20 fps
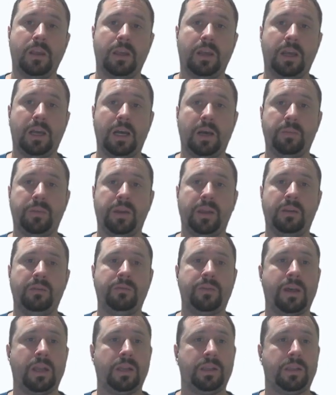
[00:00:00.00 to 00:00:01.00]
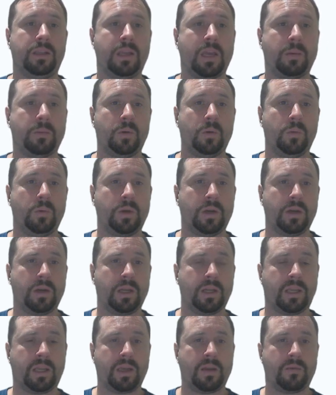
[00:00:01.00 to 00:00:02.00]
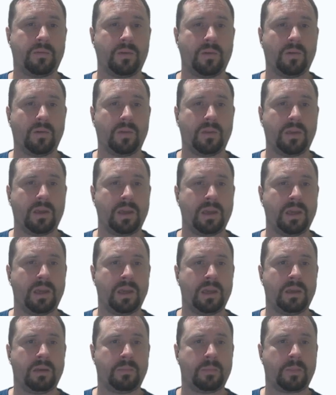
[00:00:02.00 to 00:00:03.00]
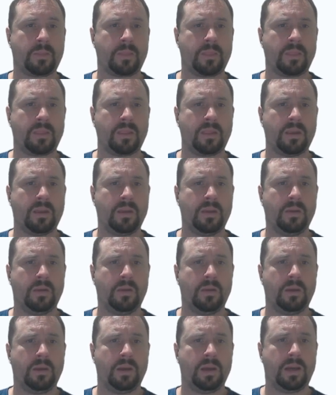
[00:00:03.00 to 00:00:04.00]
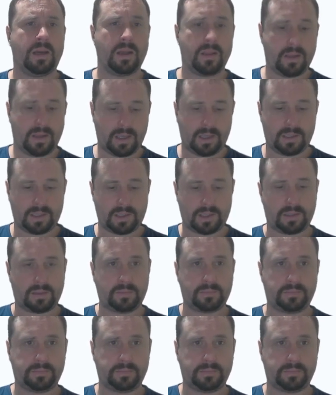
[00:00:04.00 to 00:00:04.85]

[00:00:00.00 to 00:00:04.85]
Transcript: But invalid YAML, what did I get wrong there? These.